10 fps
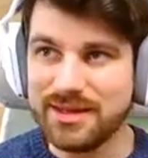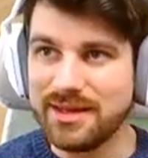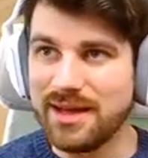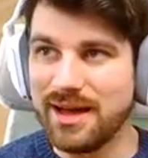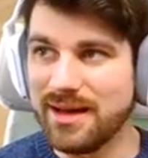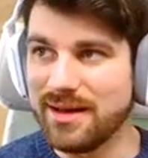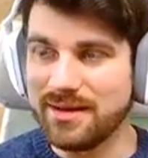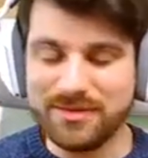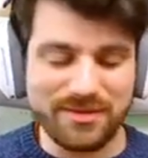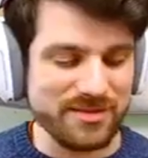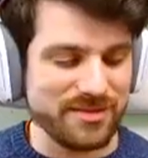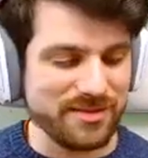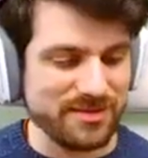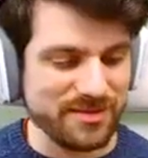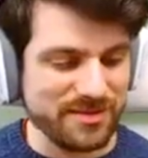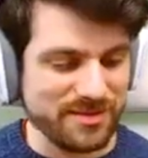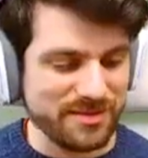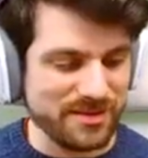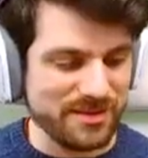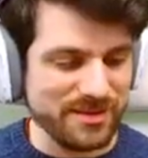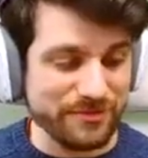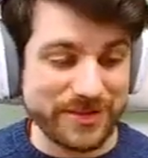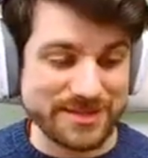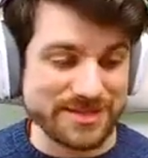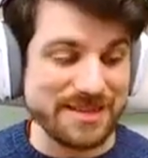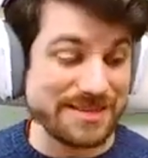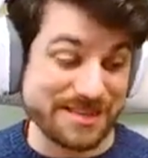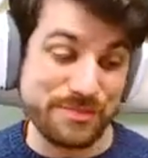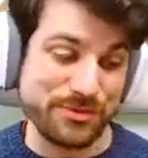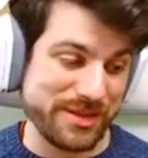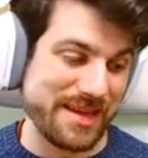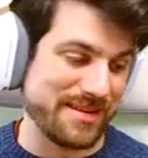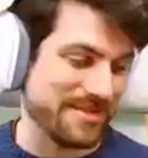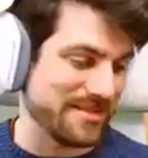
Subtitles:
In fact, it's nearly double that.